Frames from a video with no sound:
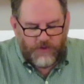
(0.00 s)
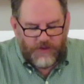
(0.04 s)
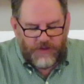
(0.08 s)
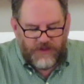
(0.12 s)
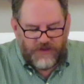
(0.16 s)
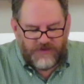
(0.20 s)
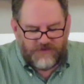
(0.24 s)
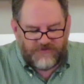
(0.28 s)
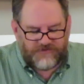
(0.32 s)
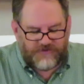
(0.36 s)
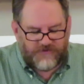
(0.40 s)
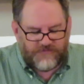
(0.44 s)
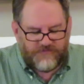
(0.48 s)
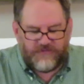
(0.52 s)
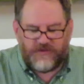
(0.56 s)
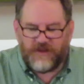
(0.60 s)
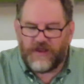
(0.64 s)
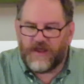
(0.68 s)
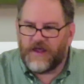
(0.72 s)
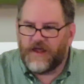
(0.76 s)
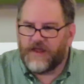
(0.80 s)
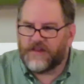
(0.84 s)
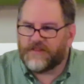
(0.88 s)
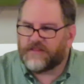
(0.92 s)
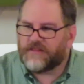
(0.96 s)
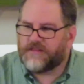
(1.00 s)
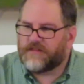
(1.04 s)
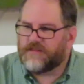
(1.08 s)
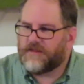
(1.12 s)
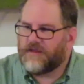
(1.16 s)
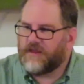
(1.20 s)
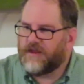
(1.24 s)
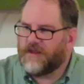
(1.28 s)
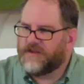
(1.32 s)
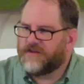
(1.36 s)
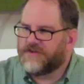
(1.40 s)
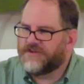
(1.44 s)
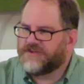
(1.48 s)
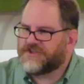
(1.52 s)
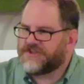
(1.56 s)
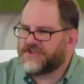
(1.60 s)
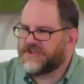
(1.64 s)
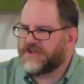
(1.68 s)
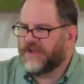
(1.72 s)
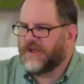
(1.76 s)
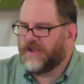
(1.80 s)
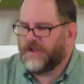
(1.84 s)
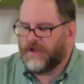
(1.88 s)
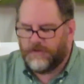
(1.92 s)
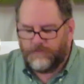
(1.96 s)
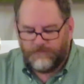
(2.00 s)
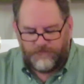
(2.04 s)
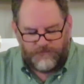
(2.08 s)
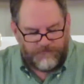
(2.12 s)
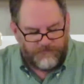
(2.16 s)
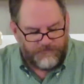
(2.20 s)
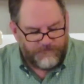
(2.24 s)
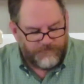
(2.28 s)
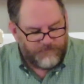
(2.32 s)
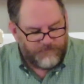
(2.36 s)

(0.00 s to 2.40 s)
the ways of death and shame.